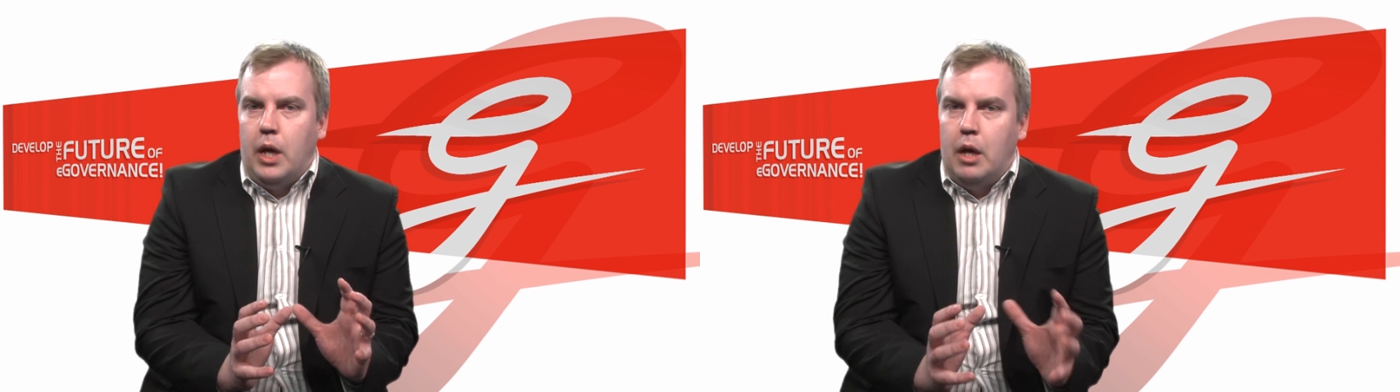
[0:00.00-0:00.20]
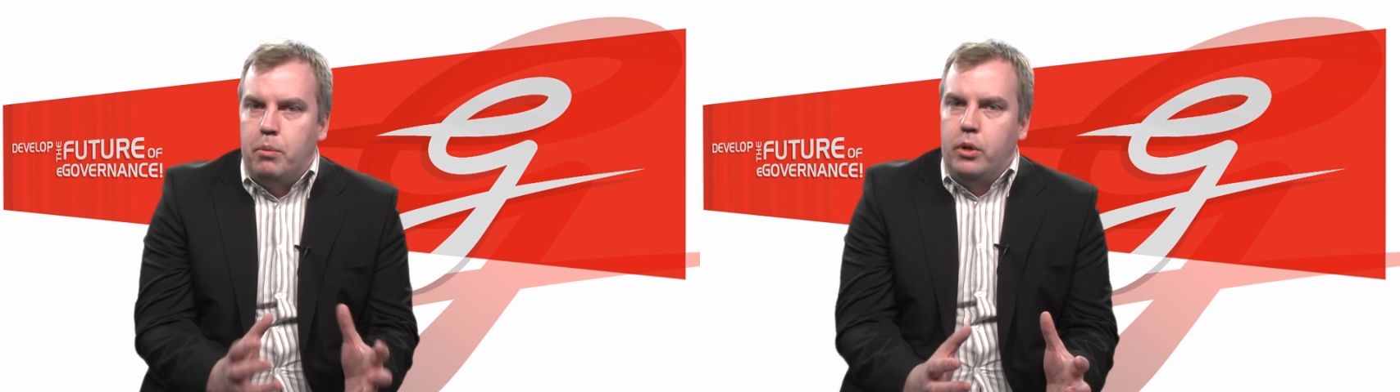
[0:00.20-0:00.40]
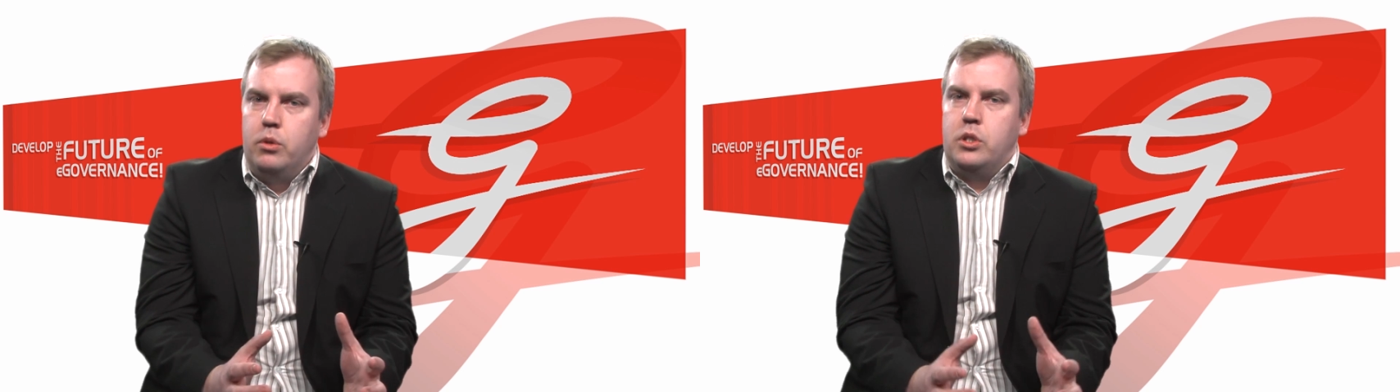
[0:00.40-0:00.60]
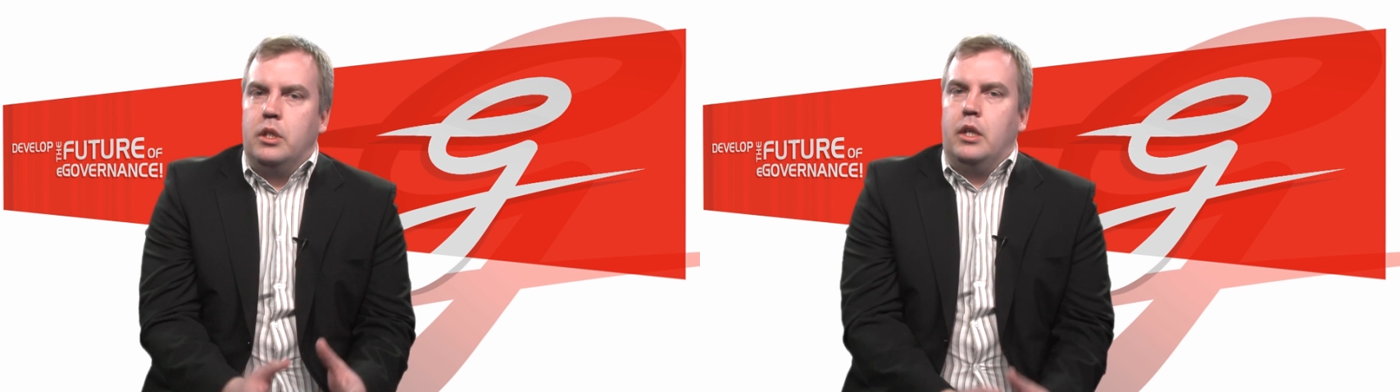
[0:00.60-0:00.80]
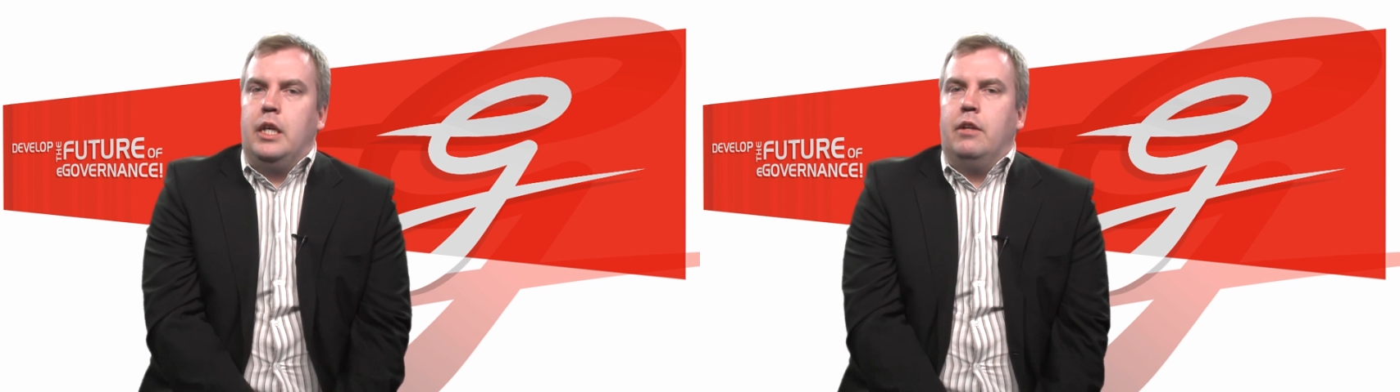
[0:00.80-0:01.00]
approaching
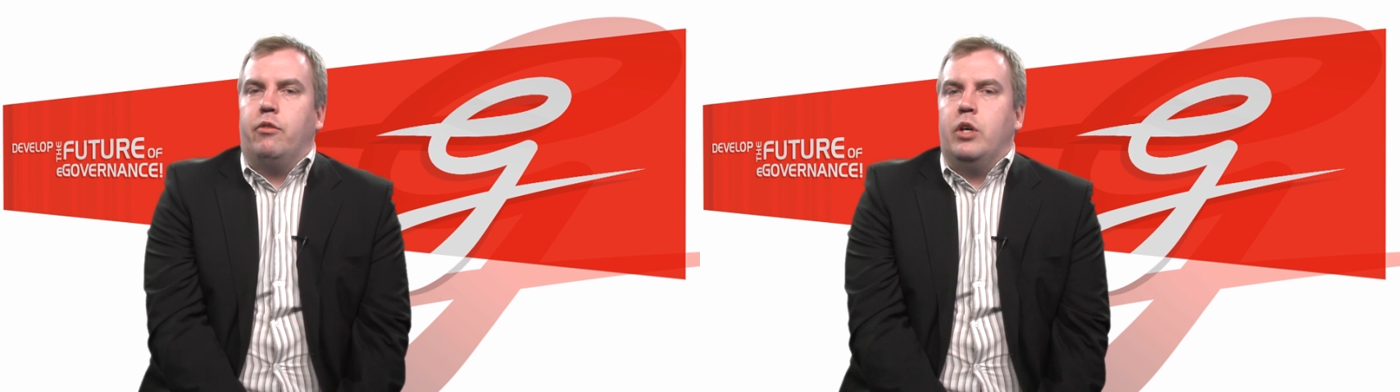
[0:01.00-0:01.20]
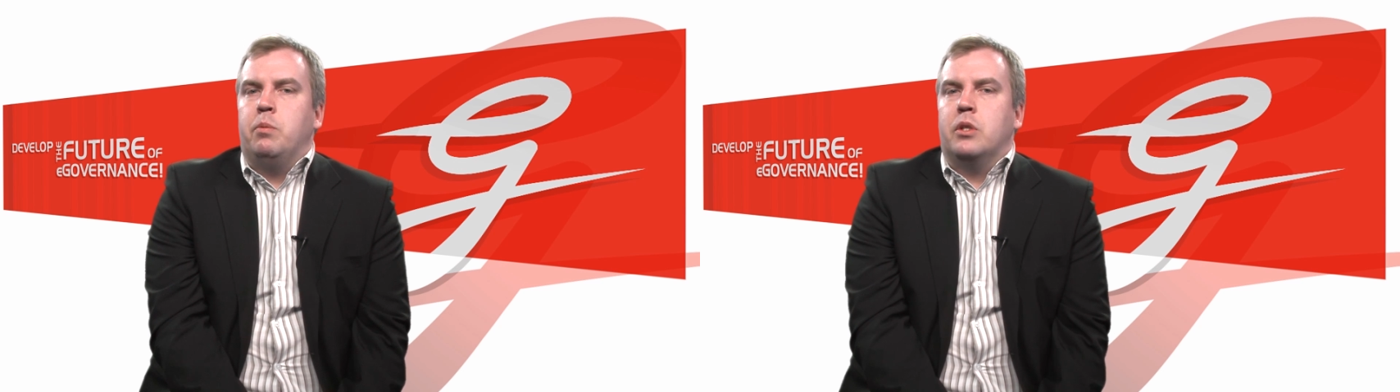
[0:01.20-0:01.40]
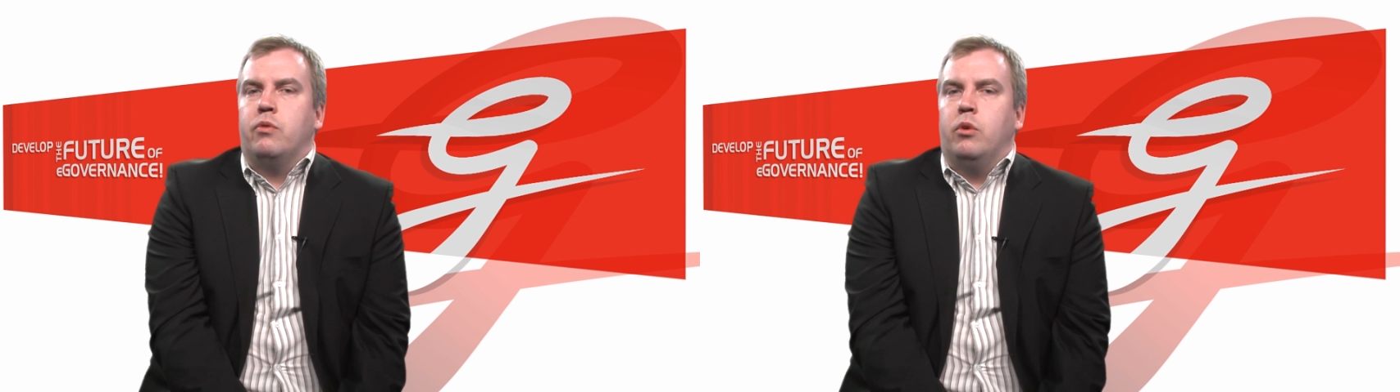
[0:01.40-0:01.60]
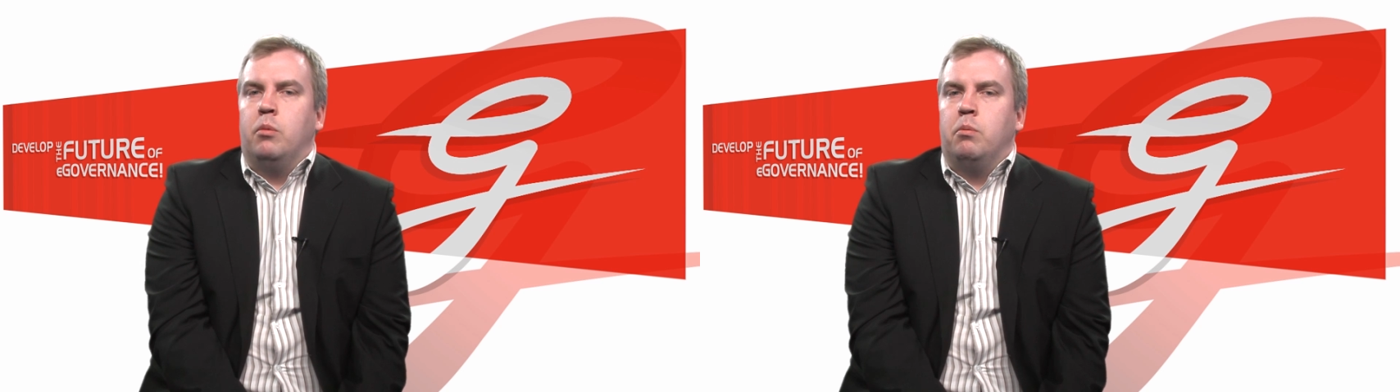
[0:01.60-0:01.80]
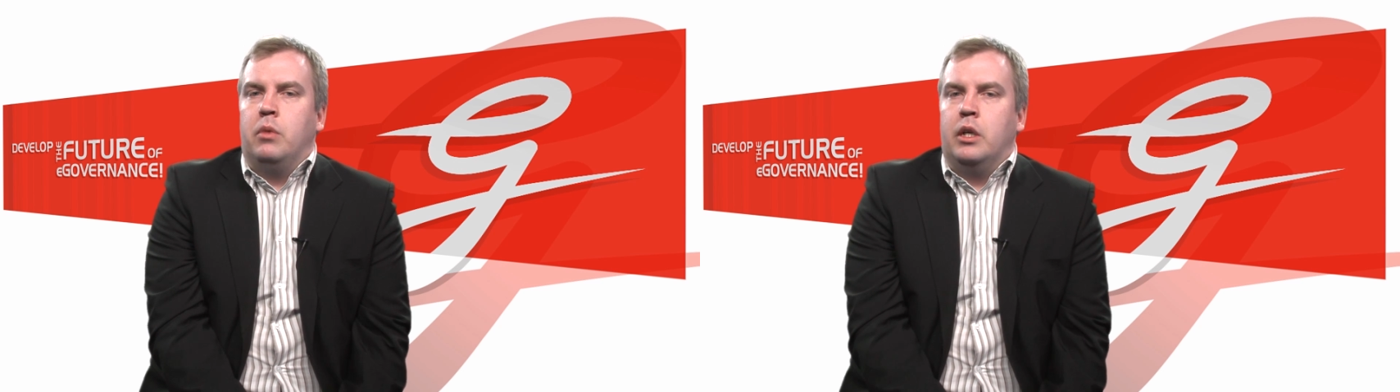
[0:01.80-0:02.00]
the legal frameworks
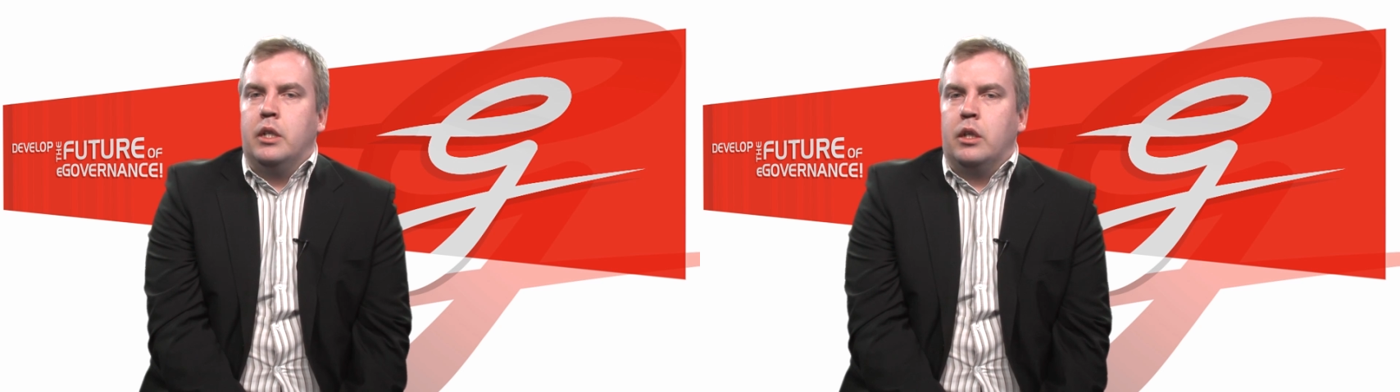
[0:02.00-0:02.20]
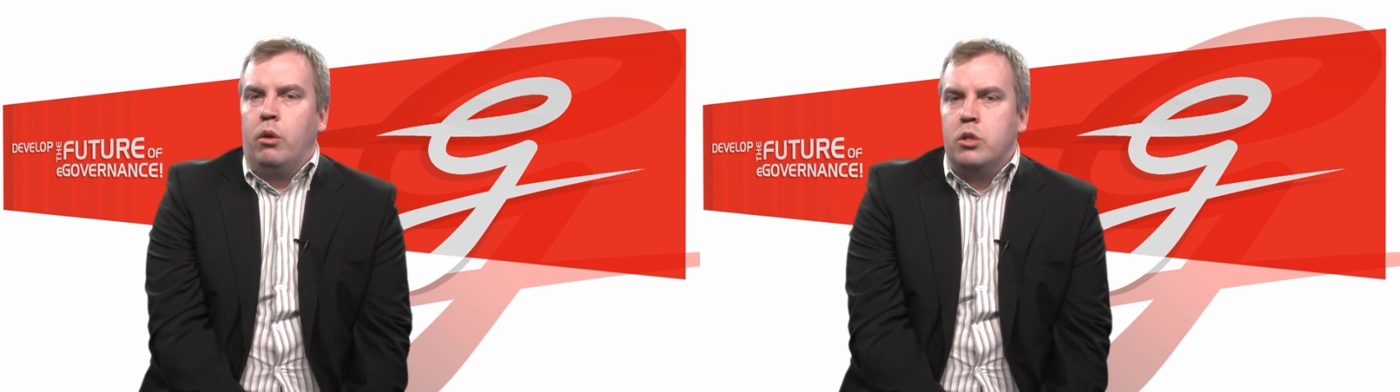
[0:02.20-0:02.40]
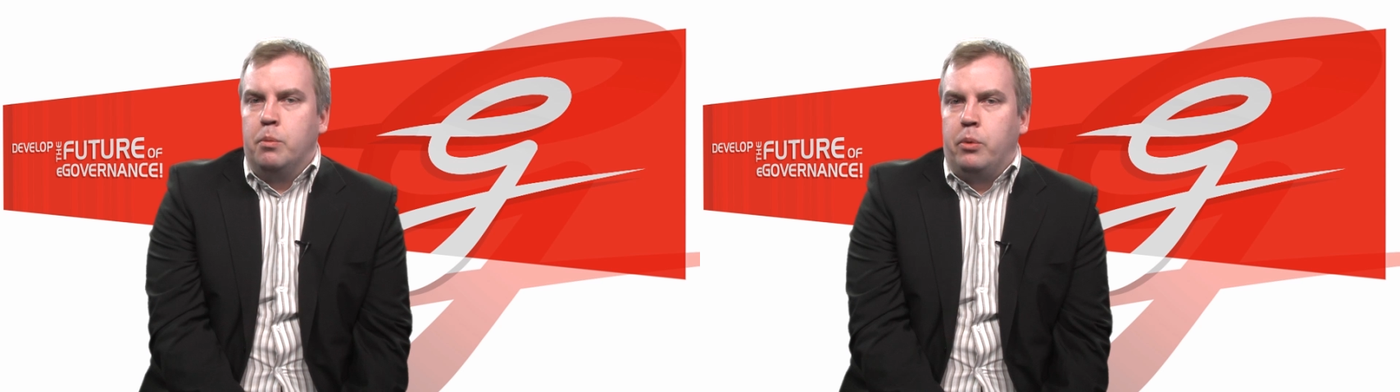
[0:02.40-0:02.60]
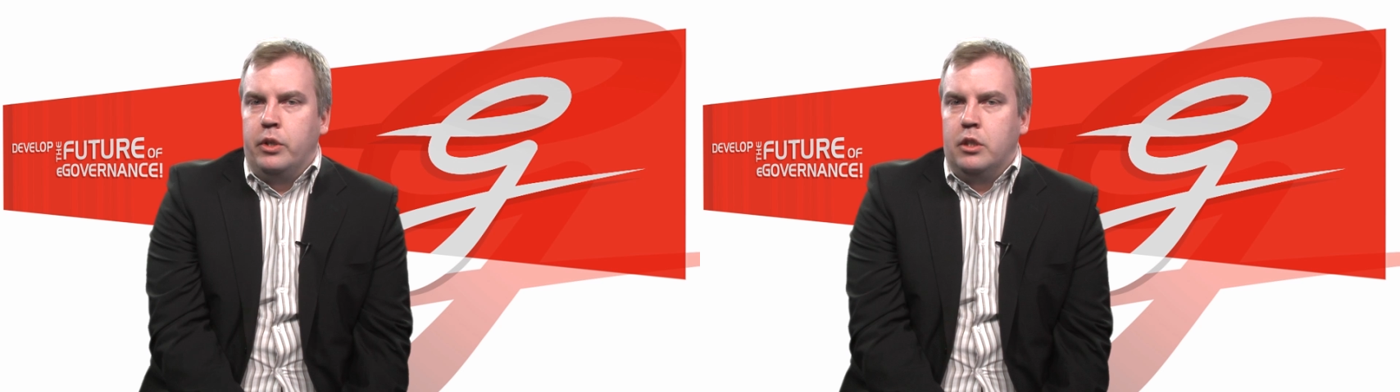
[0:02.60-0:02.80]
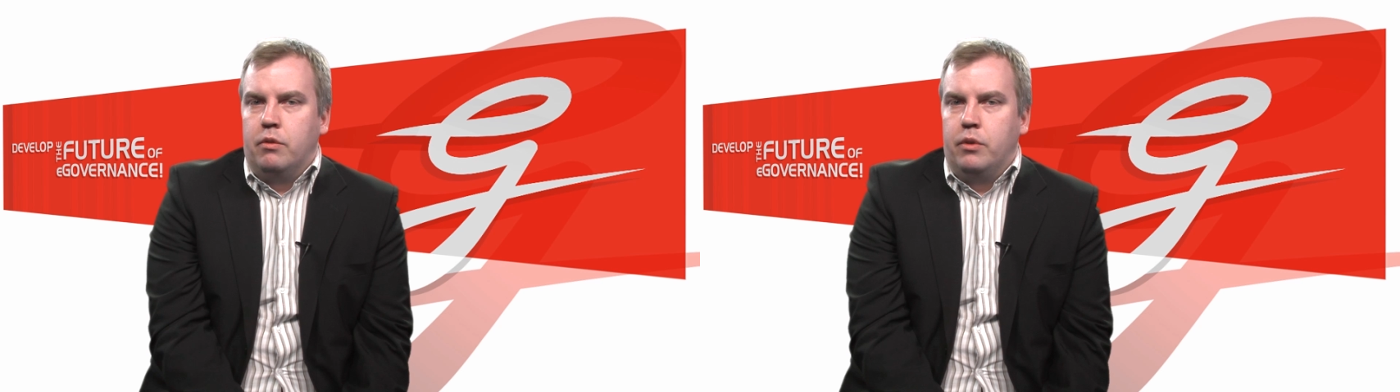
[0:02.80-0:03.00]
from a technology point of